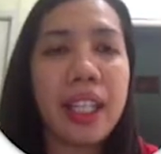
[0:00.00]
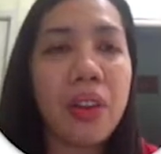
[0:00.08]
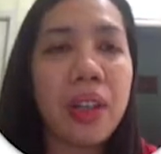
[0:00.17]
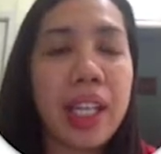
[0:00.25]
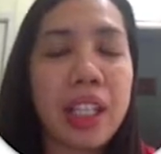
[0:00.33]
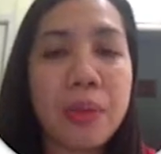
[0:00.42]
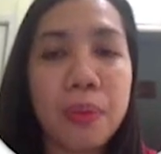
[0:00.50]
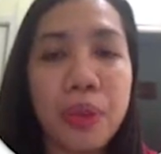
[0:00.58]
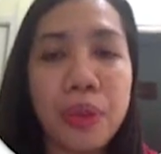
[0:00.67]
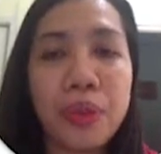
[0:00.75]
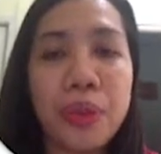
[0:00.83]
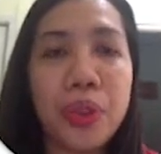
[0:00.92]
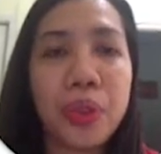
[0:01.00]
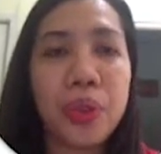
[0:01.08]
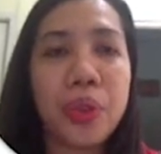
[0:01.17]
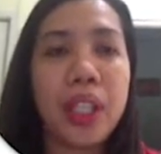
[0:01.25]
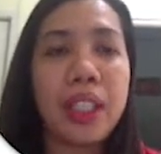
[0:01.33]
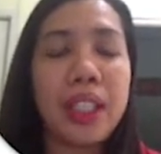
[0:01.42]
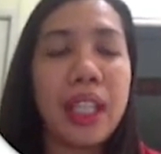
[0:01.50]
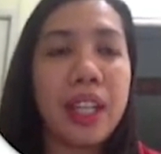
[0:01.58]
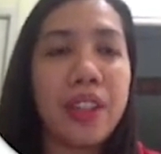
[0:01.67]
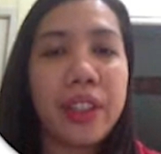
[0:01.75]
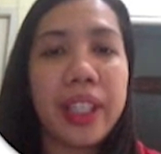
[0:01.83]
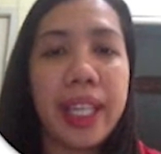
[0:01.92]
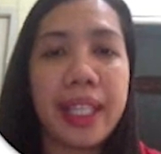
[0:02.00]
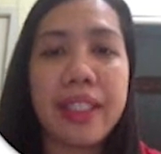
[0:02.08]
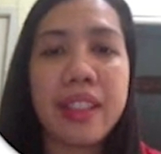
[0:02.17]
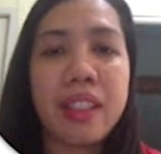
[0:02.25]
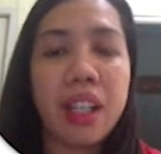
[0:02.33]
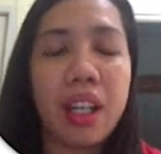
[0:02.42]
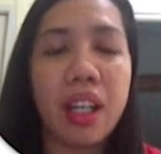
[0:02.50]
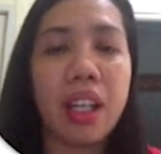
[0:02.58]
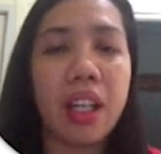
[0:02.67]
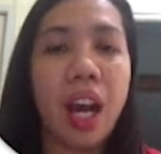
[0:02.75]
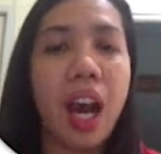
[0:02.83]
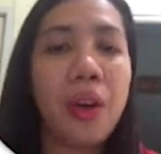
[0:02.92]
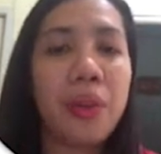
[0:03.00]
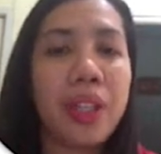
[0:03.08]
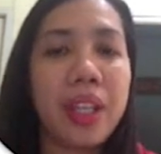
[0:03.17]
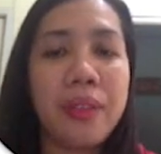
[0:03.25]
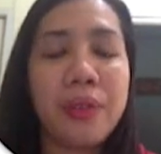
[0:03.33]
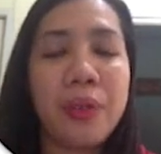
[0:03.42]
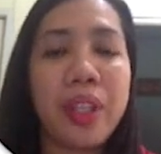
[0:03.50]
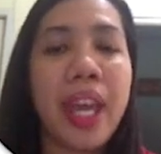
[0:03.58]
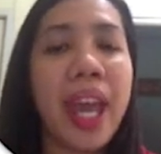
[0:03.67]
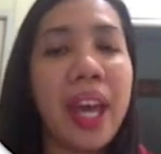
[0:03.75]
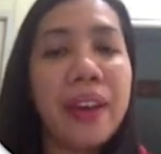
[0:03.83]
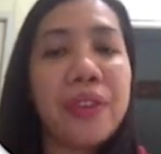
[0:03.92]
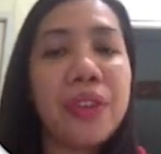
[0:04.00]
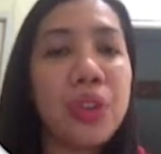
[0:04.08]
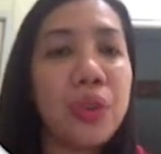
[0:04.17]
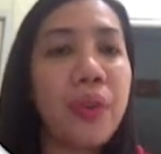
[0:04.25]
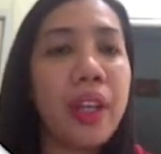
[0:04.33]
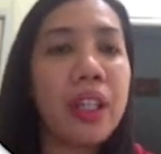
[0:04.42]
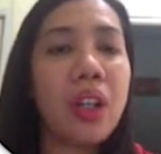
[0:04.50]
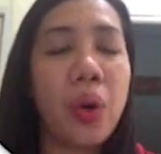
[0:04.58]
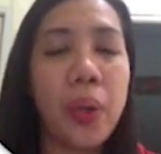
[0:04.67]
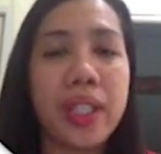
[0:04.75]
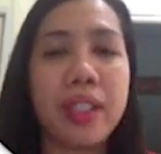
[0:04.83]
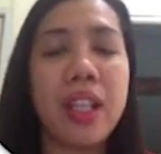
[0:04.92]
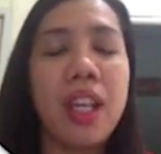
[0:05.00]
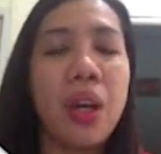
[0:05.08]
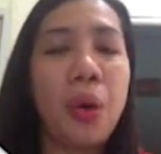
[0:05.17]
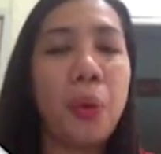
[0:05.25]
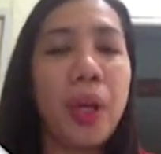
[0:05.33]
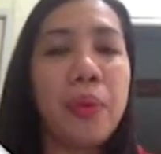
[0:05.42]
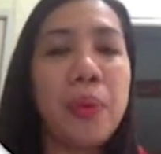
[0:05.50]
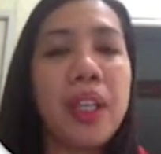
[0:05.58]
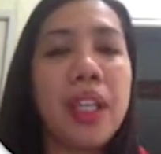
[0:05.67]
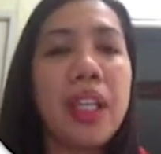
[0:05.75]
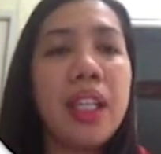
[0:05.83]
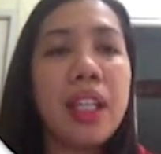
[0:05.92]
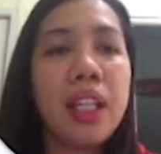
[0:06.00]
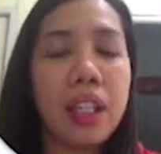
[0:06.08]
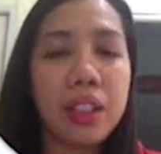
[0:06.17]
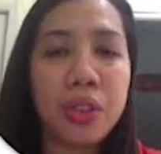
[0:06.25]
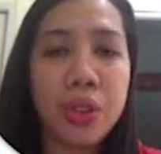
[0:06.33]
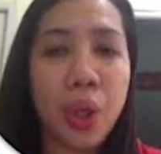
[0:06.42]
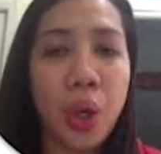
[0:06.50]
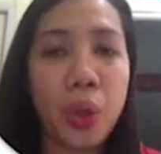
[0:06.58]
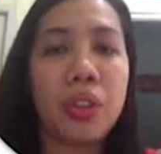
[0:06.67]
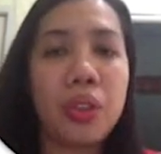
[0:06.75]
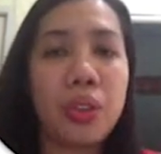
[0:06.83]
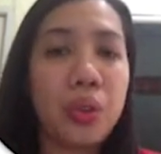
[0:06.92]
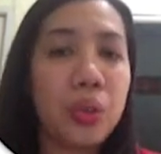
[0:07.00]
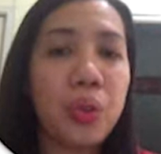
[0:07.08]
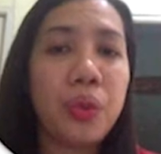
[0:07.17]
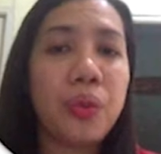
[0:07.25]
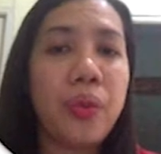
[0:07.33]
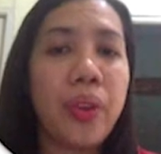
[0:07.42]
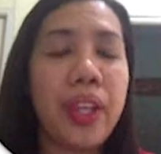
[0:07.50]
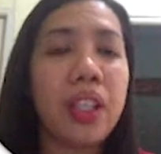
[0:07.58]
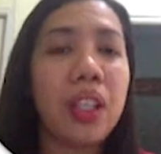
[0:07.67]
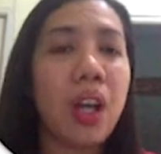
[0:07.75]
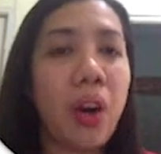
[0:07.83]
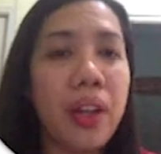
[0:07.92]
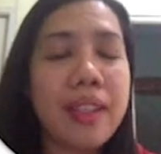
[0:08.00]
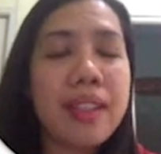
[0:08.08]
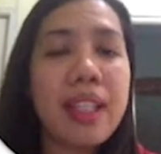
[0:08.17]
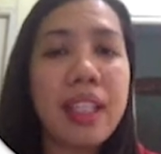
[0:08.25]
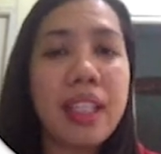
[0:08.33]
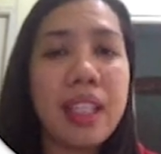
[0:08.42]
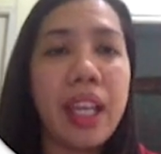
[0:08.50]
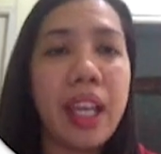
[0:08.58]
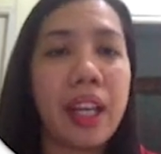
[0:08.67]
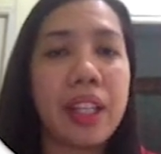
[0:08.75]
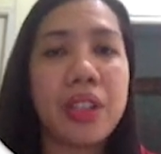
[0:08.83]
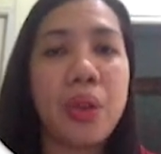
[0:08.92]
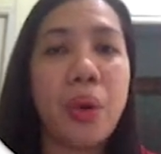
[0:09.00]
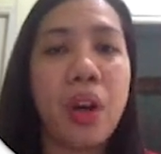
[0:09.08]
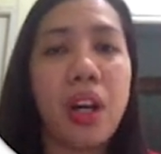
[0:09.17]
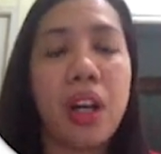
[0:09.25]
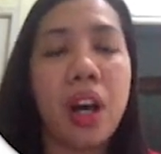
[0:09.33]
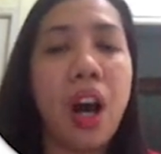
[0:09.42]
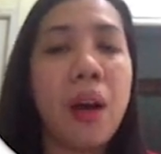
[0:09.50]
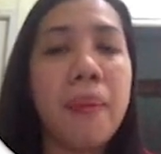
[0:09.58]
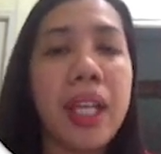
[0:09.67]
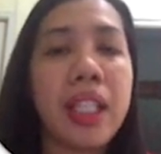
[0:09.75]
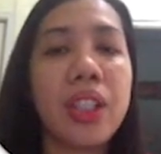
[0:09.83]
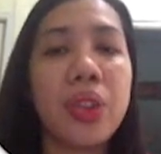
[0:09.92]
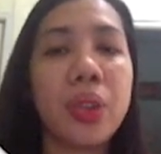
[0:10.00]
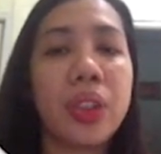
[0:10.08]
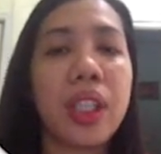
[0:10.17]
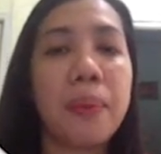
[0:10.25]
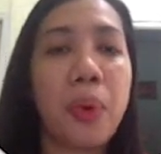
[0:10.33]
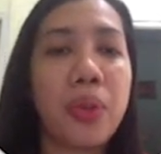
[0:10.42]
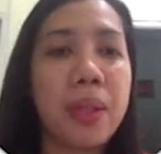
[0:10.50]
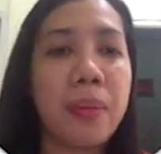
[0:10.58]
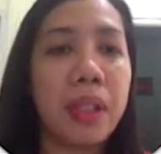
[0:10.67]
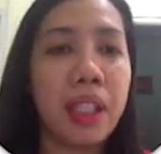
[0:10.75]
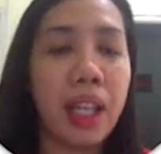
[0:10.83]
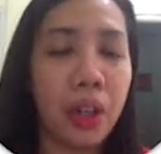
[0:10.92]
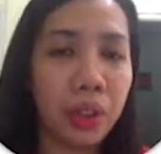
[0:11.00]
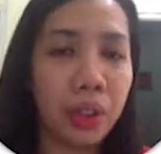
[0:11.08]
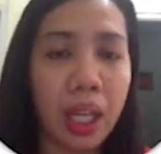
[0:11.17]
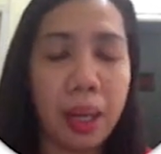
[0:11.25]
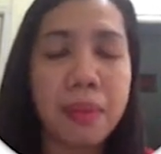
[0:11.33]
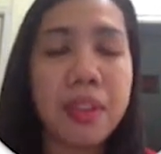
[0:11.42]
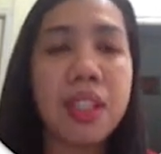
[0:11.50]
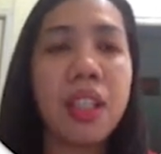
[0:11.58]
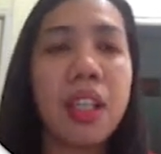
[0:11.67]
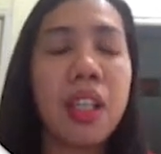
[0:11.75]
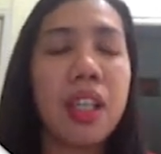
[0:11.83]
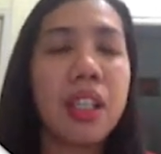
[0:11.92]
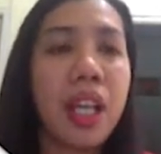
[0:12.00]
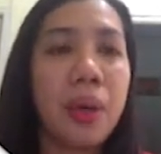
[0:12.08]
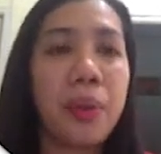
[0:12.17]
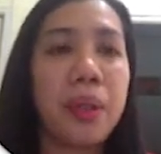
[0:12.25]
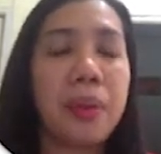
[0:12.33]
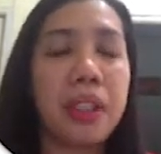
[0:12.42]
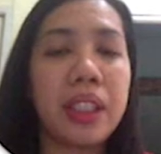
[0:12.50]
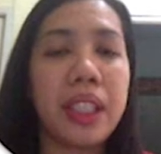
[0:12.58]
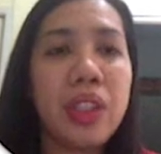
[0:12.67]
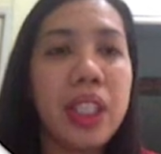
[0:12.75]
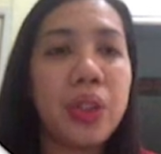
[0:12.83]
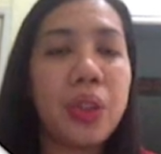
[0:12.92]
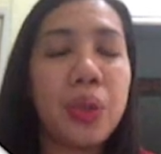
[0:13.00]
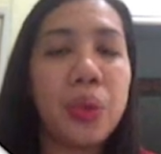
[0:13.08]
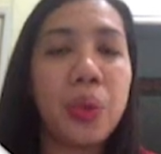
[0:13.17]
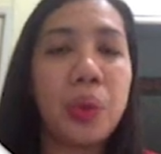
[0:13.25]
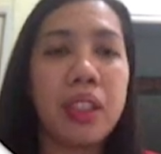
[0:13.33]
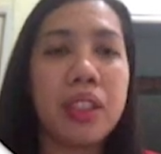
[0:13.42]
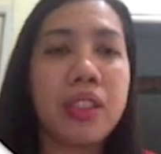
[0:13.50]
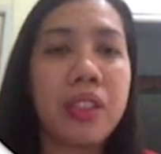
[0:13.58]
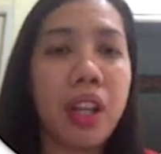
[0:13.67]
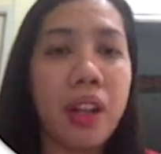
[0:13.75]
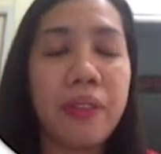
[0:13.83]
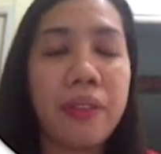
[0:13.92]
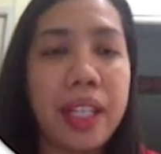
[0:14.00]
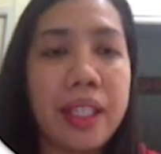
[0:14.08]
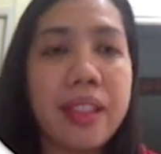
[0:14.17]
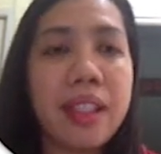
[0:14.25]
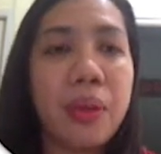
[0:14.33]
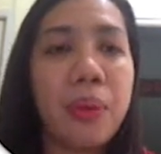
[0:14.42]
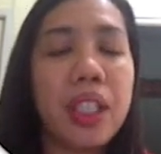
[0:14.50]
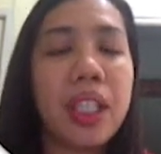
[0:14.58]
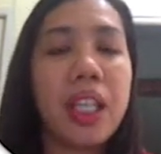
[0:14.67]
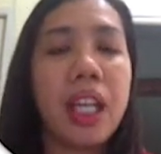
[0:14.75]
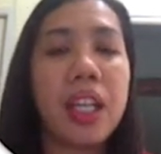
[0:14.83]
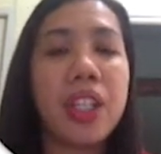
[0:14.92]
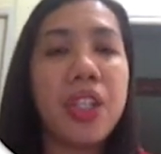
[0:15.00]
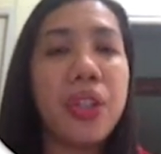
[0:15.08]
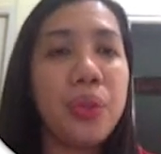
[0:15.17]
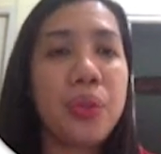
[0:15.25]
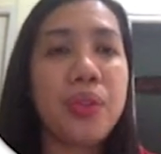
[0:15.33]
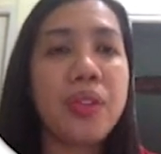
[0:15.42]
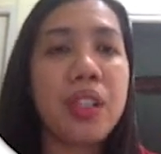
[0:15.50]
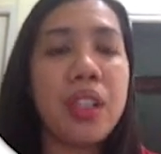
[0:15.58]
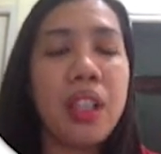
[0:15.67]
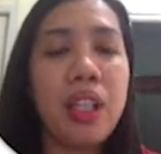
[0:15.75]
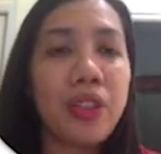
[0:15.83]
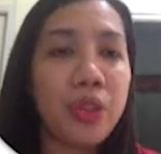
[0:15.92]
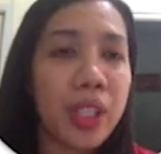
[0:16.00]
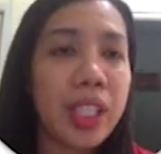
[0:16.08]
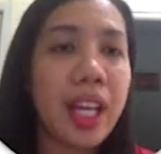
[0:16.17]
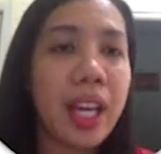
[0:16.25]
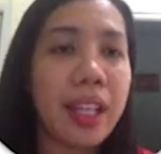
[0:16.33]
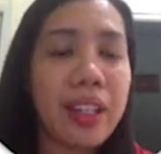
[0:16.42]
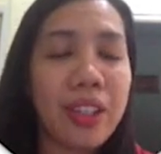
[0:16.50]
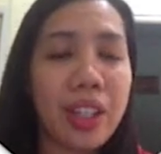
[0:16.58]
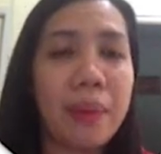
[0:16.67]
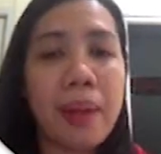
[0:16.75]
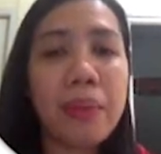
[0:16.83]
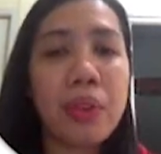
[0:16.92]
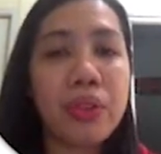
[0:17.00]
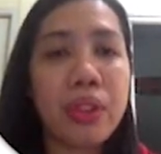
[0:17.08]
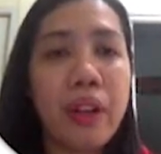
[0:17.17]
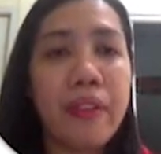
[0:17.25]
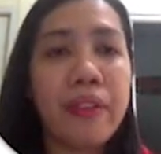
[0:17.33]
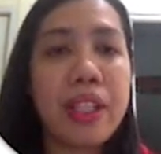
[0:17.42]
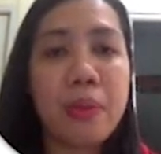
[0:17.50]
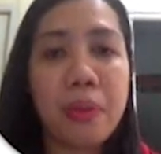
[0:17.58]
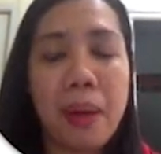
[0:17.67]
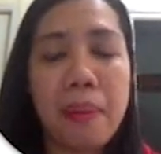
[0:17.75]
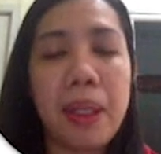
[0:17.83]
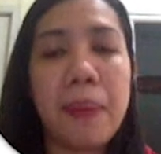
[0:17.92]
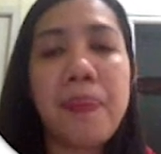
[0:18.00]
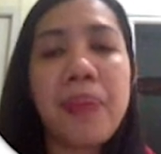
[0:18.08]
let's move to another case. How if we have two fair coins? When we throw two fair coins in the air, how many total possible outcomes that we will get? To solve this, we're gonna use tree diagram to solve this problem.